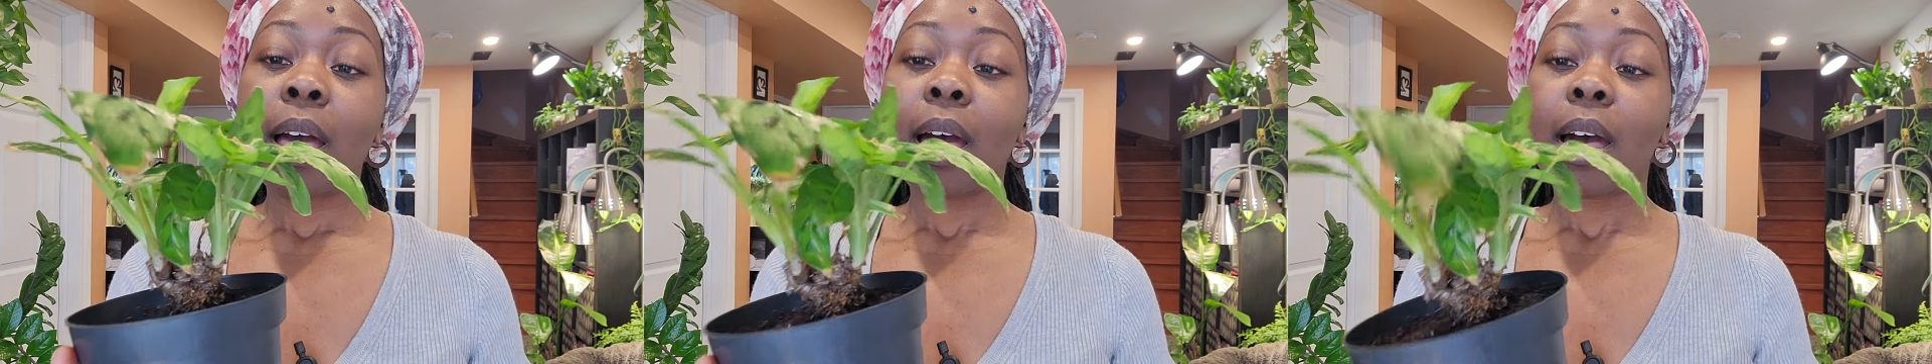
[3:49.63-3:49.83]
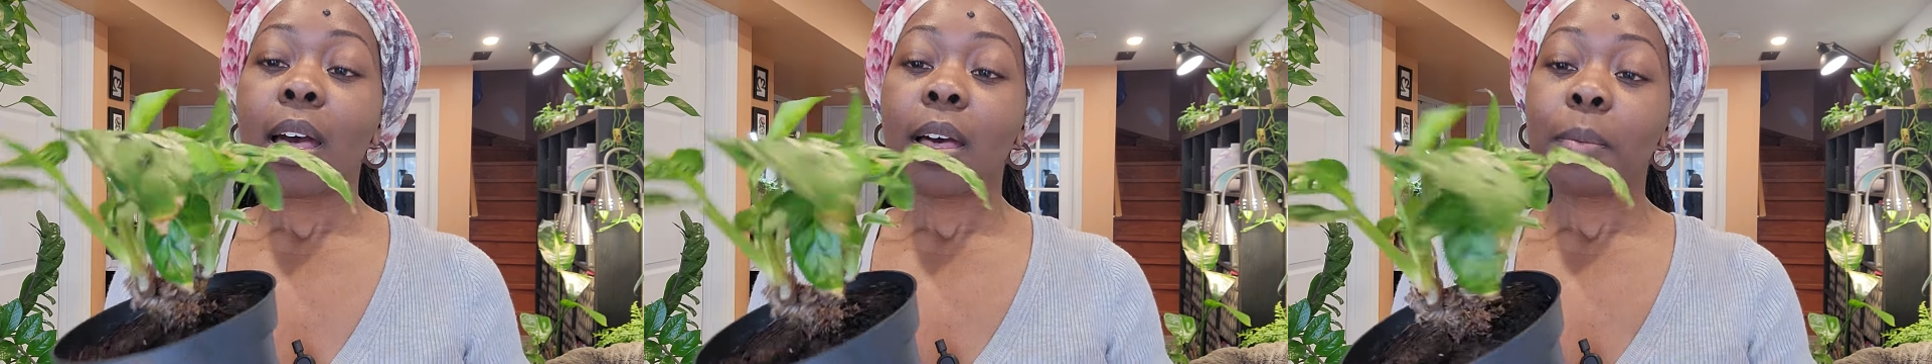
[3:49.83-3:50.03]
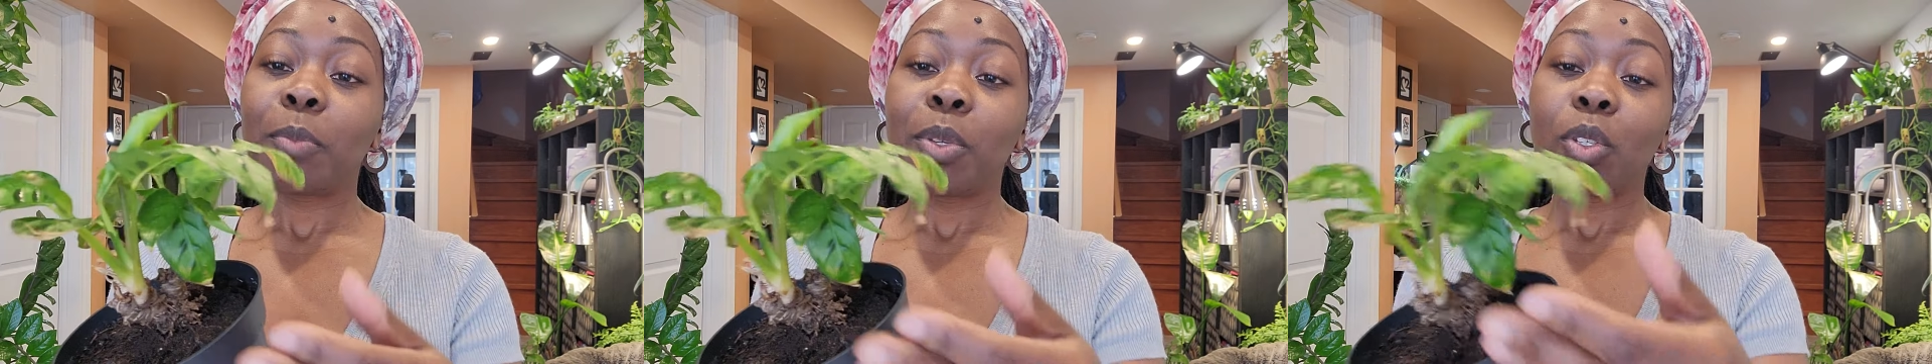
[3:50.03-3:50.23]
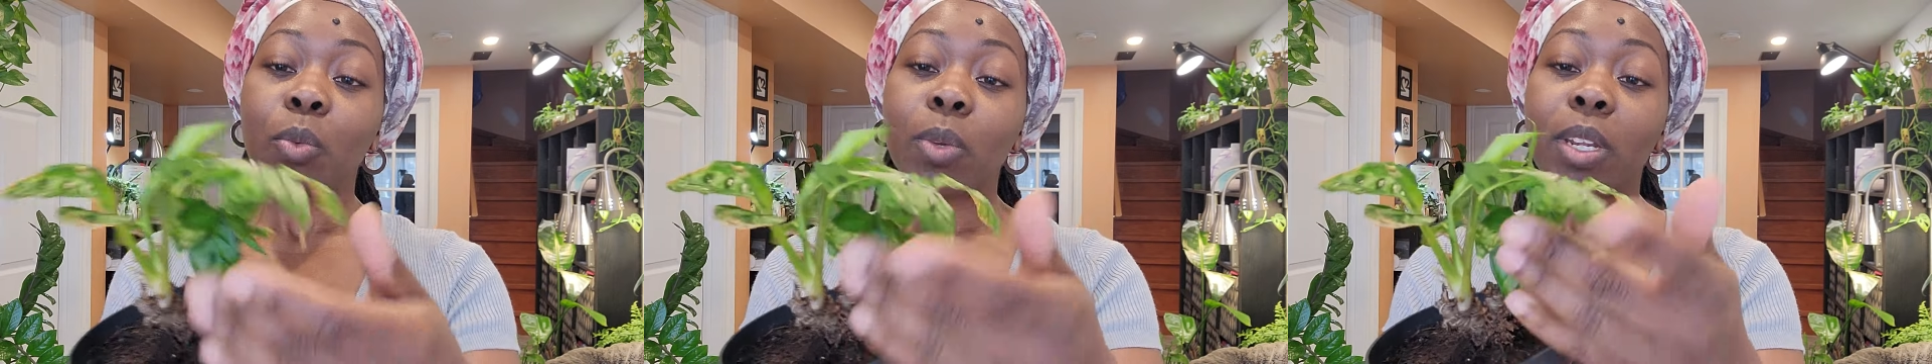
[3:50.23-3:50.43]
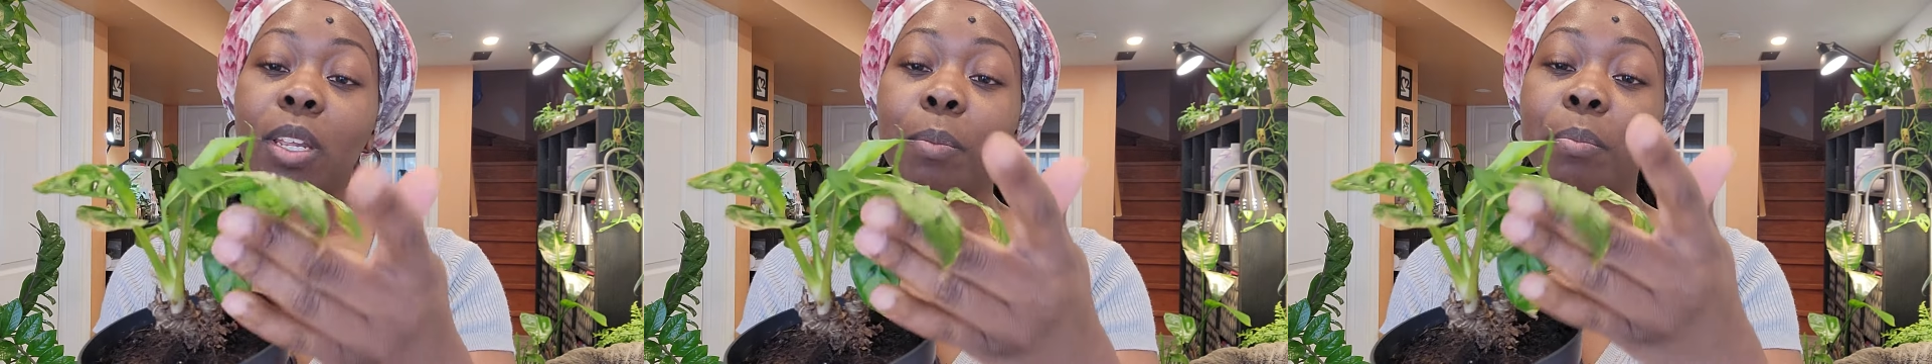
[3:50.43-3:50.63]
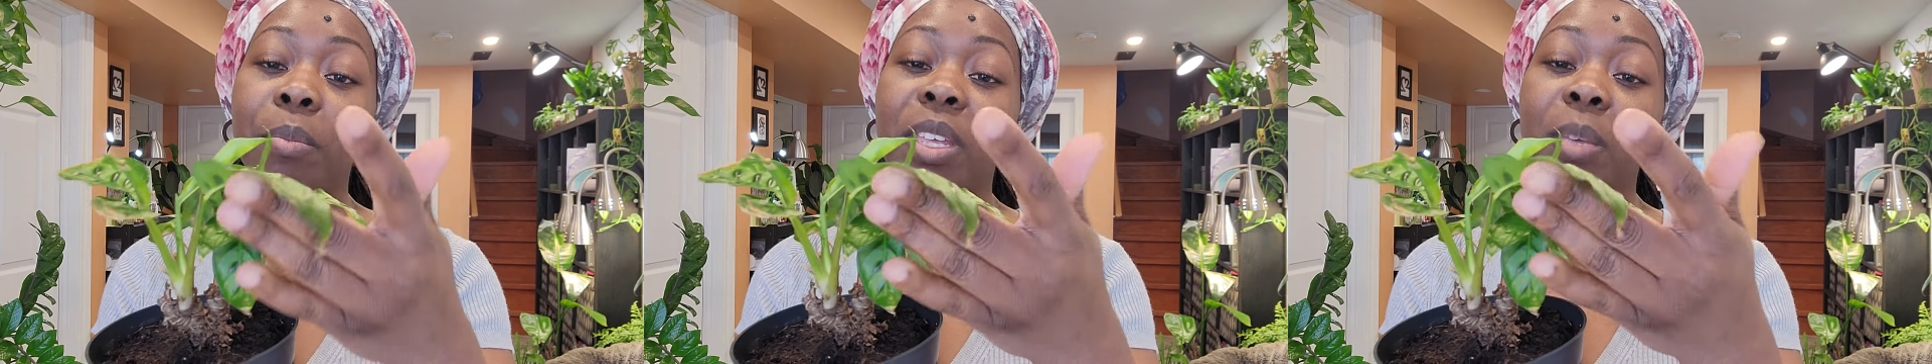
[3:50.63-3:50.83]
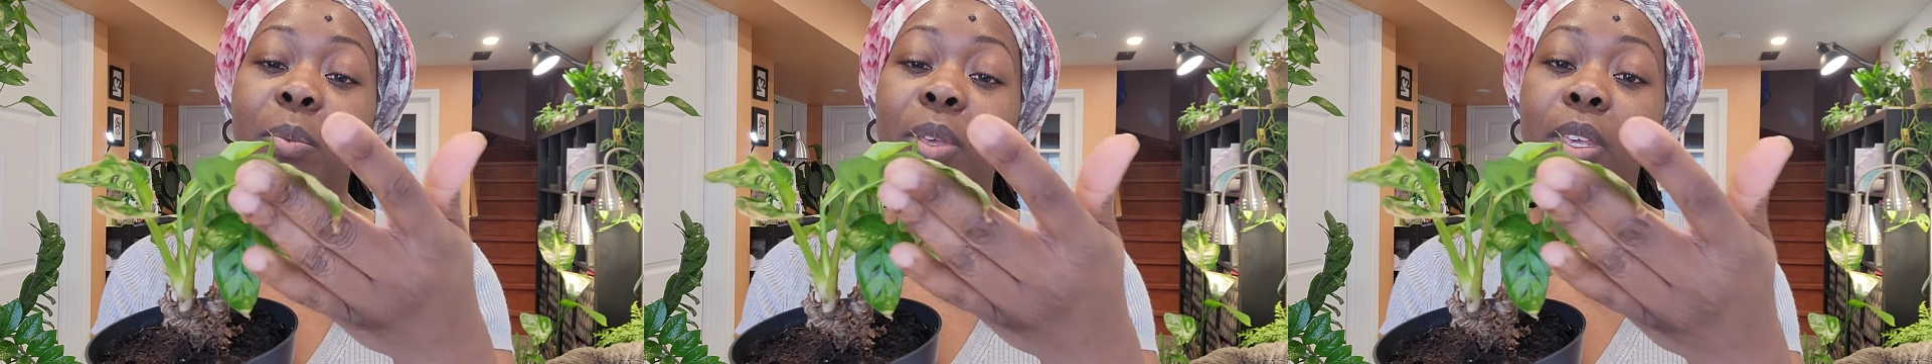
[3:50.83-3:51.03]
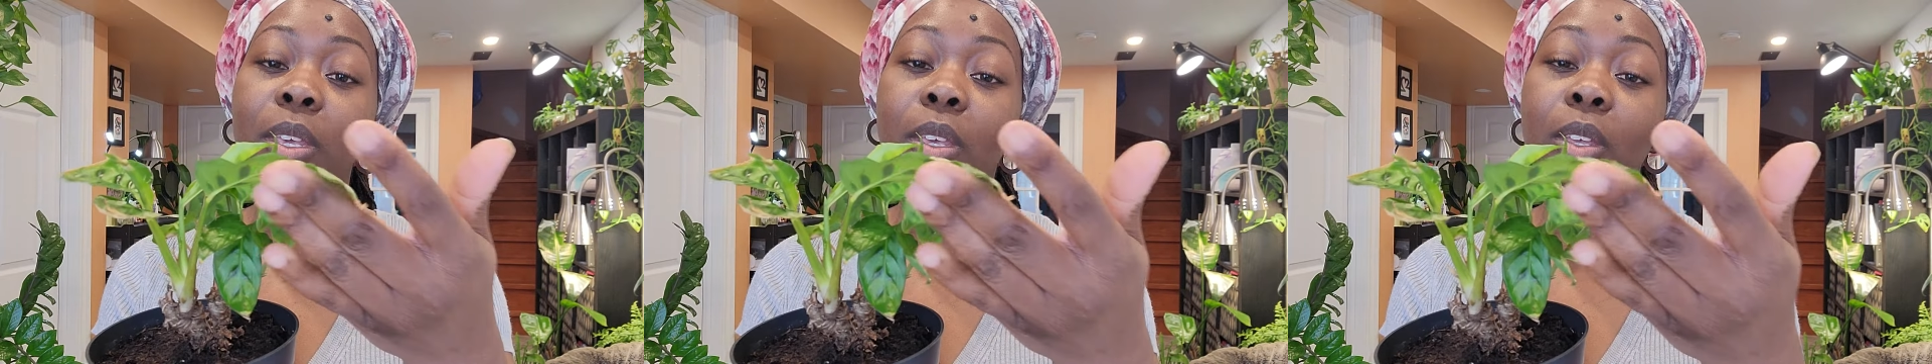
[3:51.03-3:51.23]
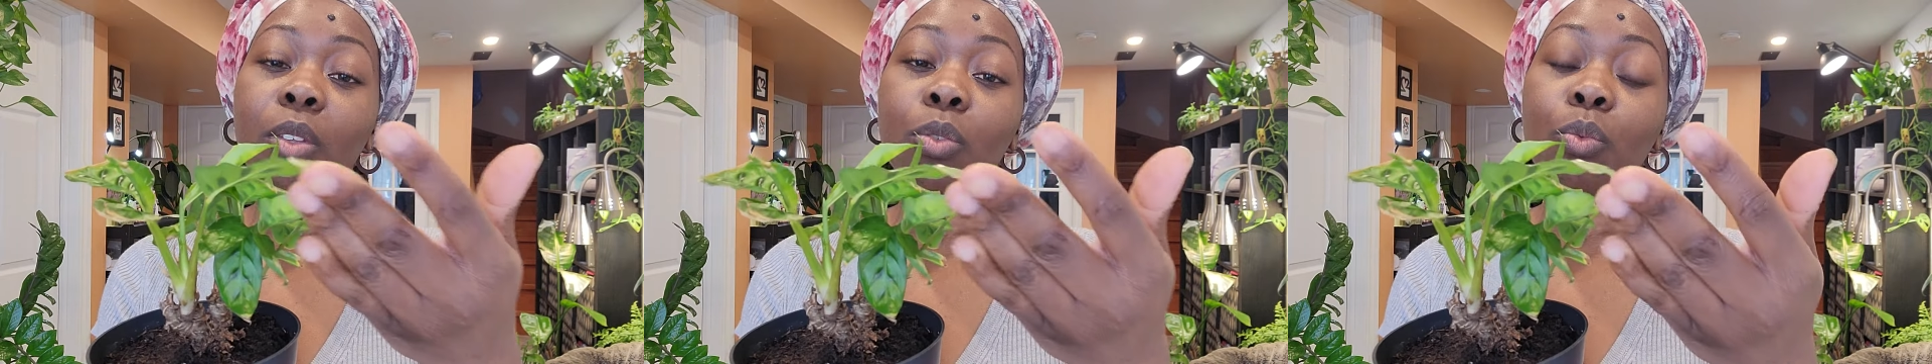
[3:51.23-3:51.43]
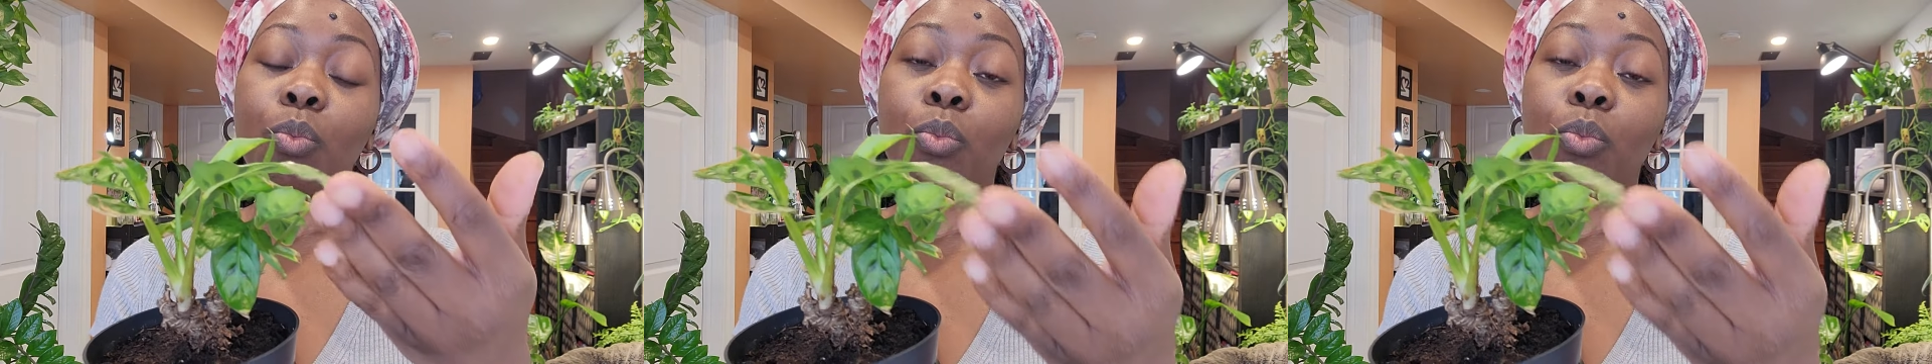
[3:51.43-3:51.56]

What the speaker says: I've been doing it maybe